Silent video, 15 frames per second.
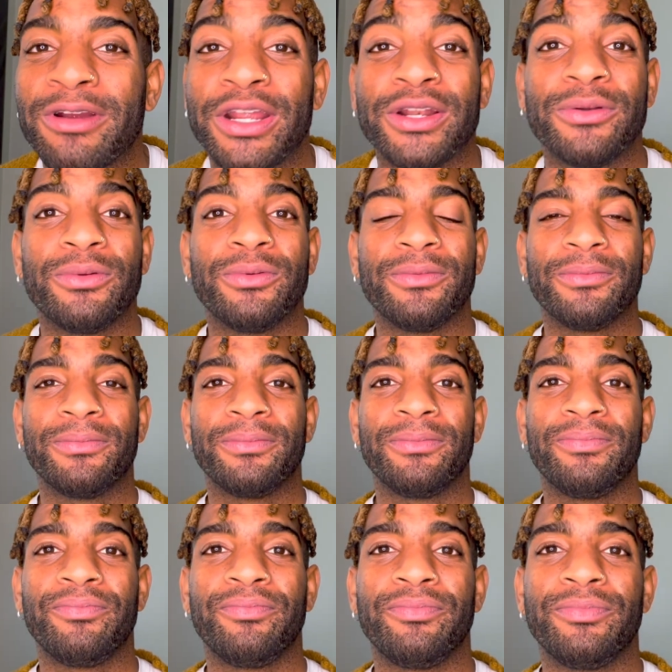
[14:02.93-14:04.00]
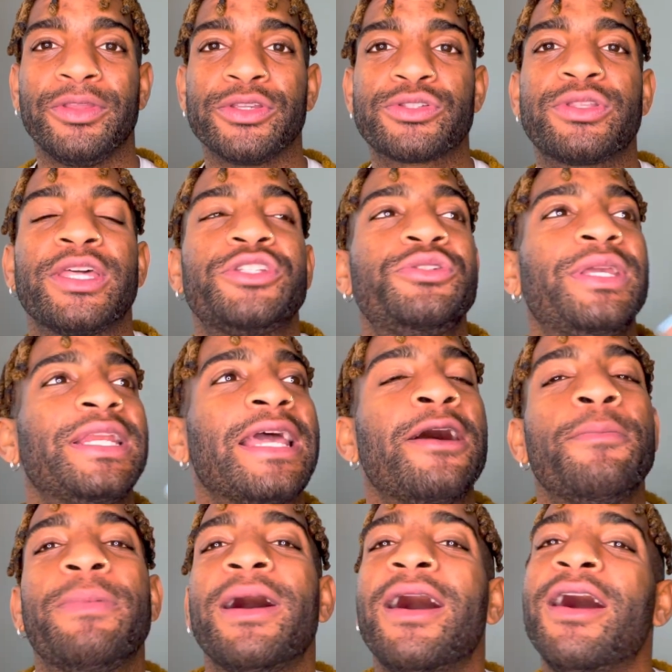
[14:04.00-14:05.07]
it, so that you can
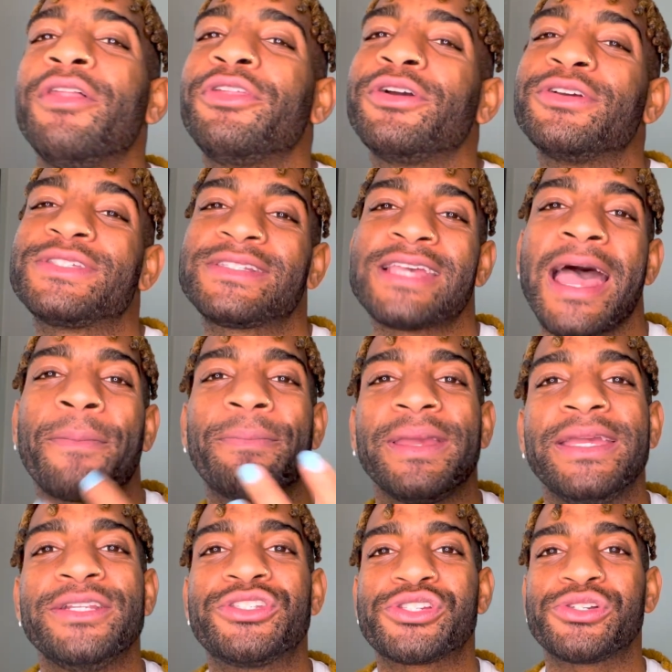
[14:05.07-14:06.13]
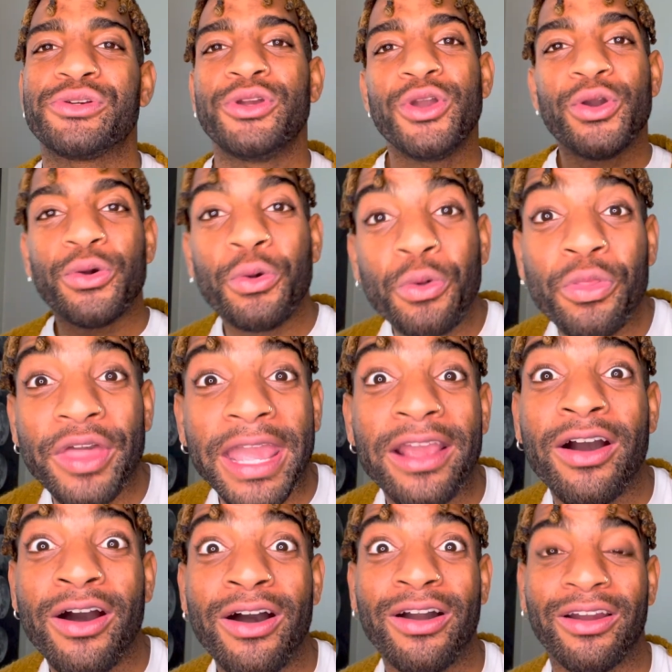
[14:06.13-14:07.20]
help others tap into who they
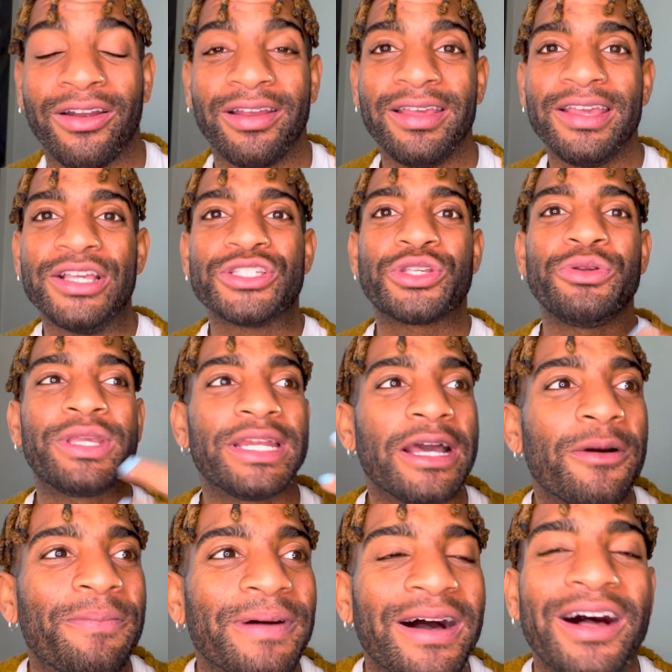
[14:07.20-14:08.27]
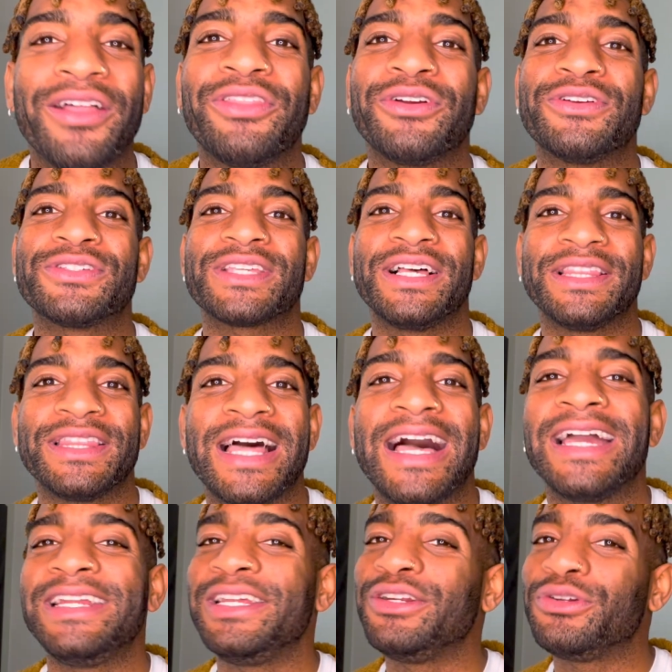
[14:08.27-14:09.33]
are, so you can help others
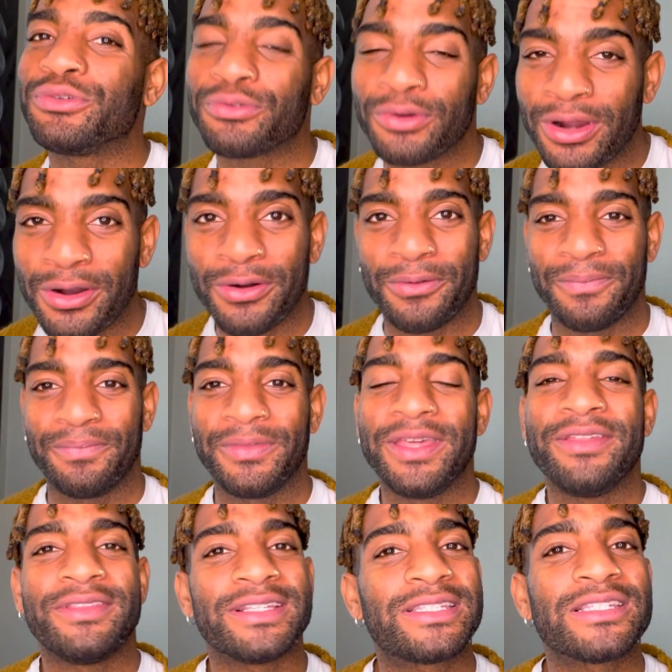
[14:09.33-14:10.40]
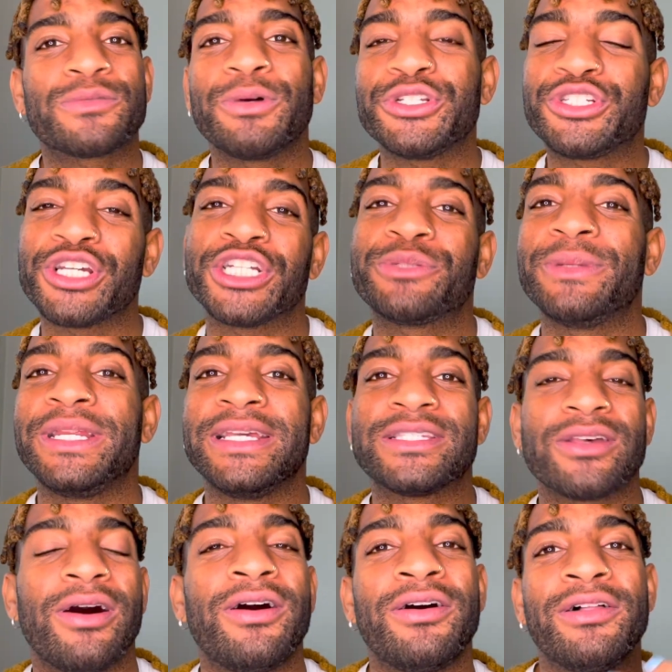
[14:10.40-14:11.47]
align and grow. This is what Judgment
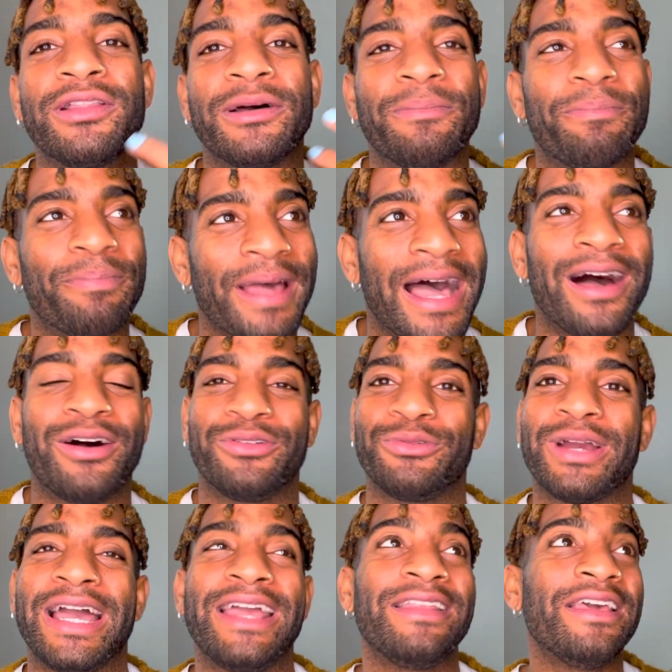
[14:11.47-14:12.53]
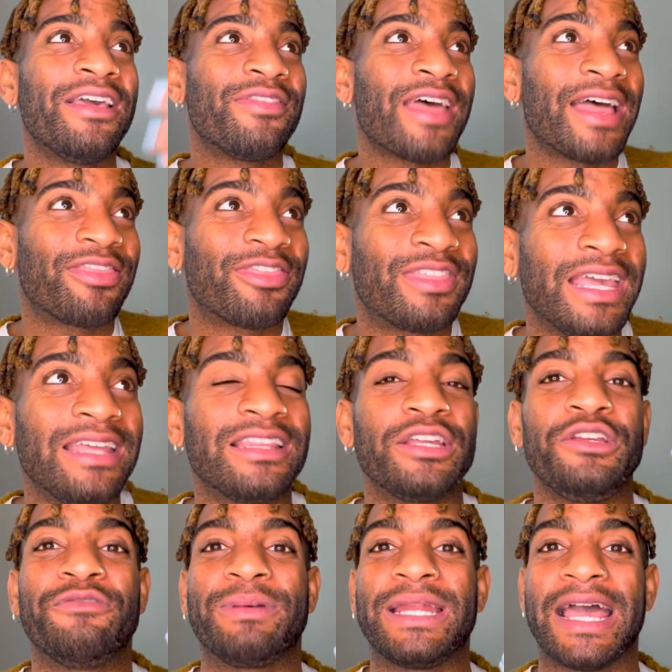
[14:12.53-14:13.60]
is all about, right? That thing that
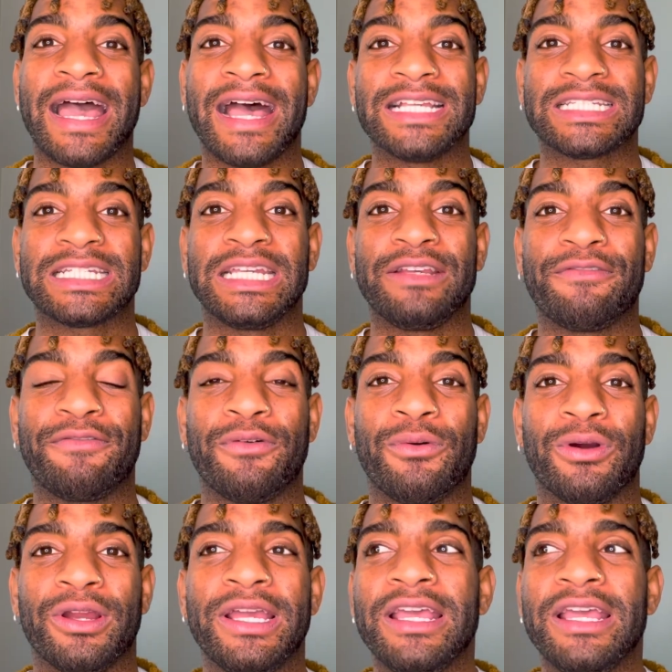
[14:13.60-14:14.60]
you've been asking for,